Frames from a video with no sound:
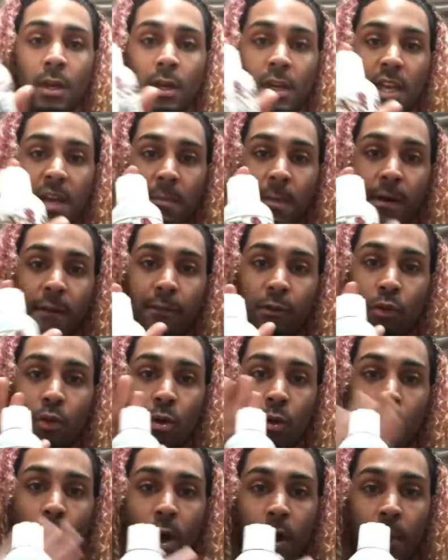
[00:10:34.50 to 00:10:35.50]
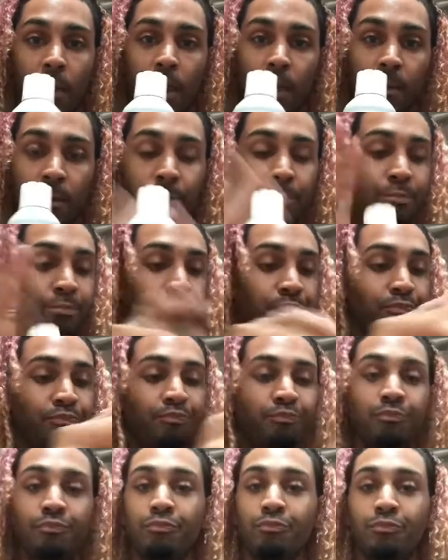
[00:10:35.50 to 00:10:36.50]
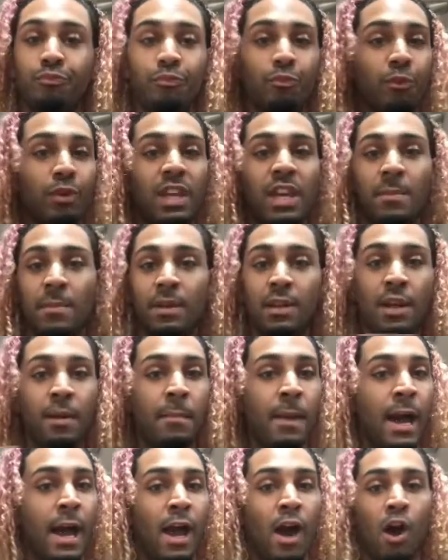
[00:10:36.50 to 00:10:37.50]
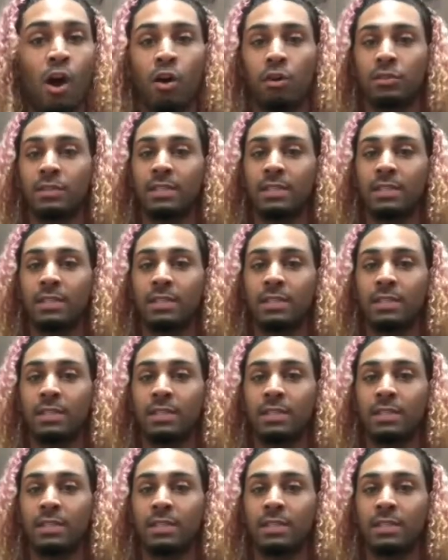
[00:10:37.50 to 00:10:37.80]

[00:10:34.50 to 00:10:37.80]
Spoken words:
Keep my Florida water, baby. Keep it nearby at all